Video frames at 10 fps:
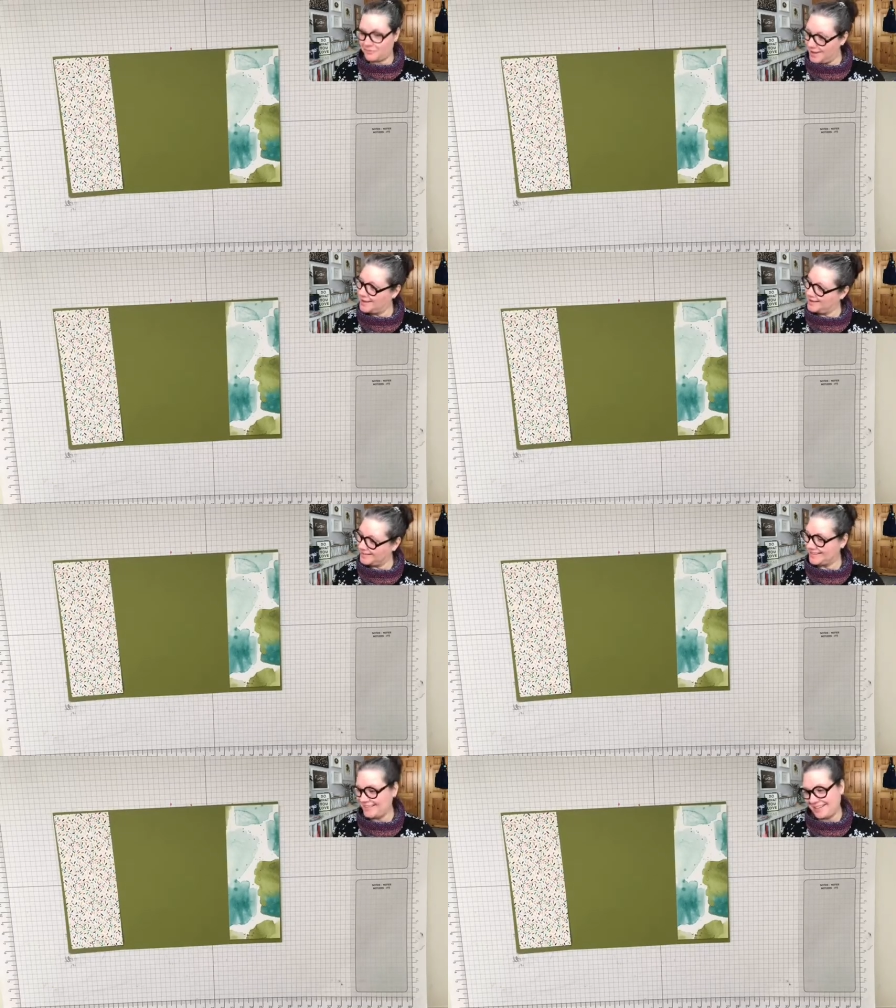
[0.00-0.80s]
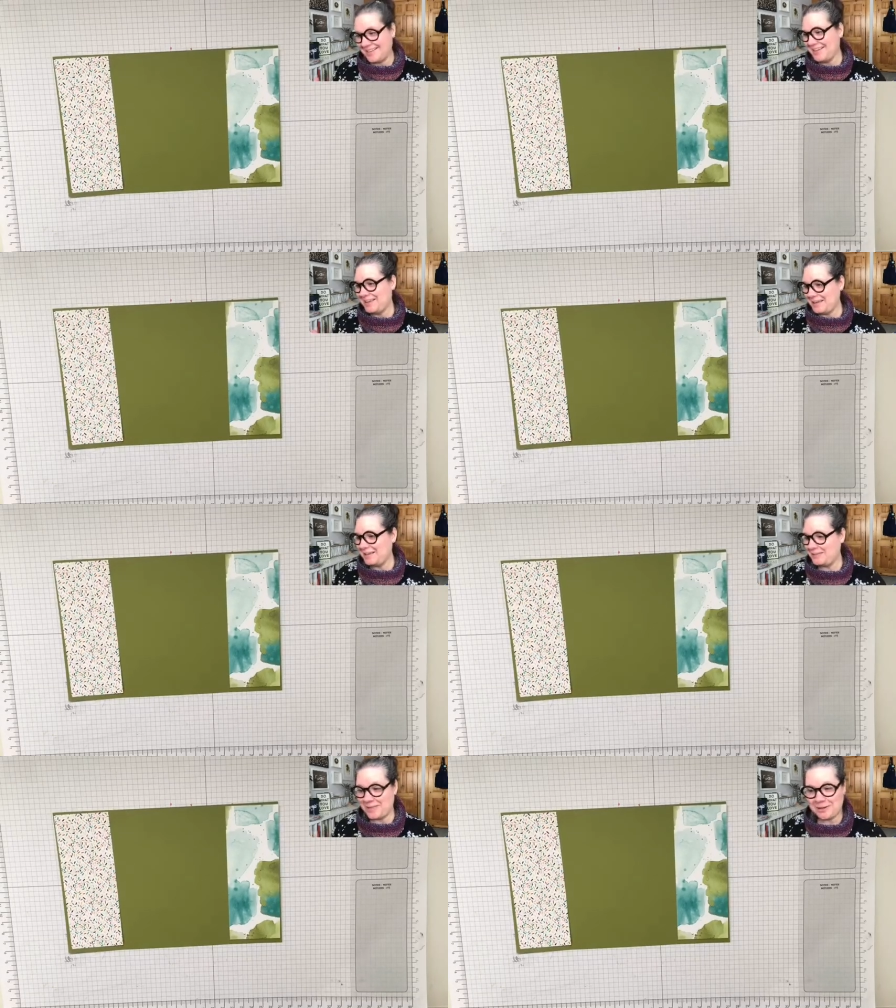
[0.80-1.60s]
they,
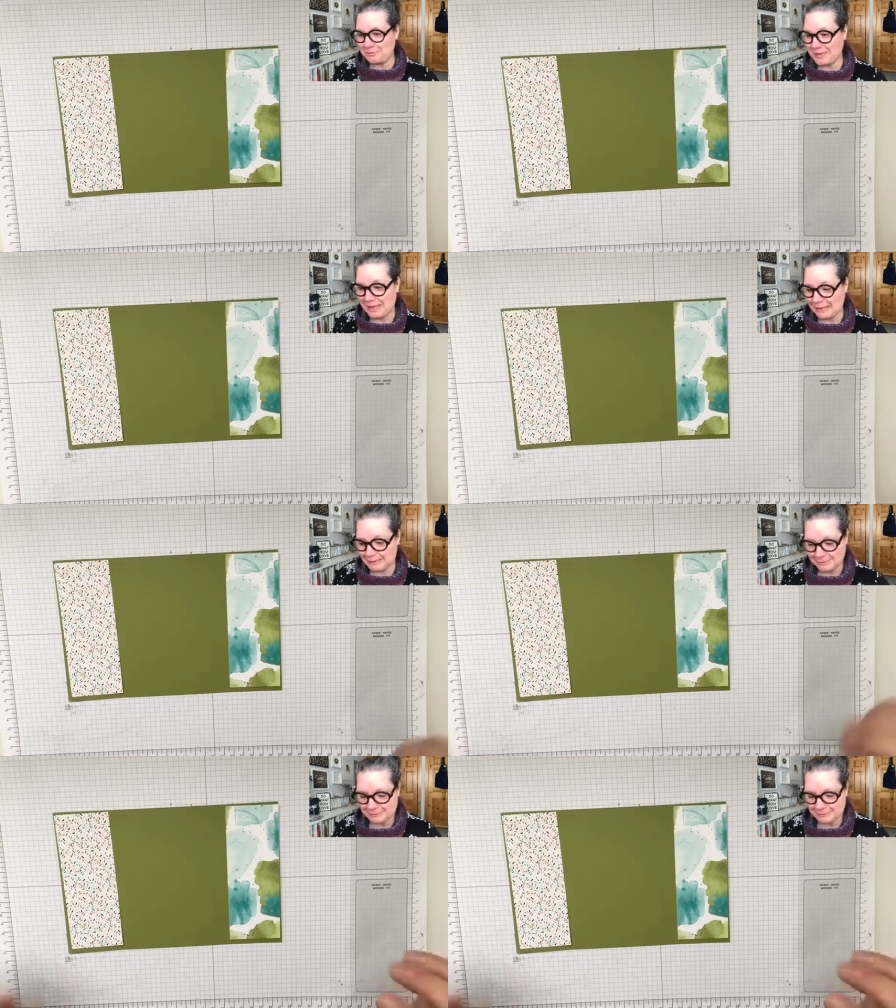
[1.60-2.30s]
they don't like it.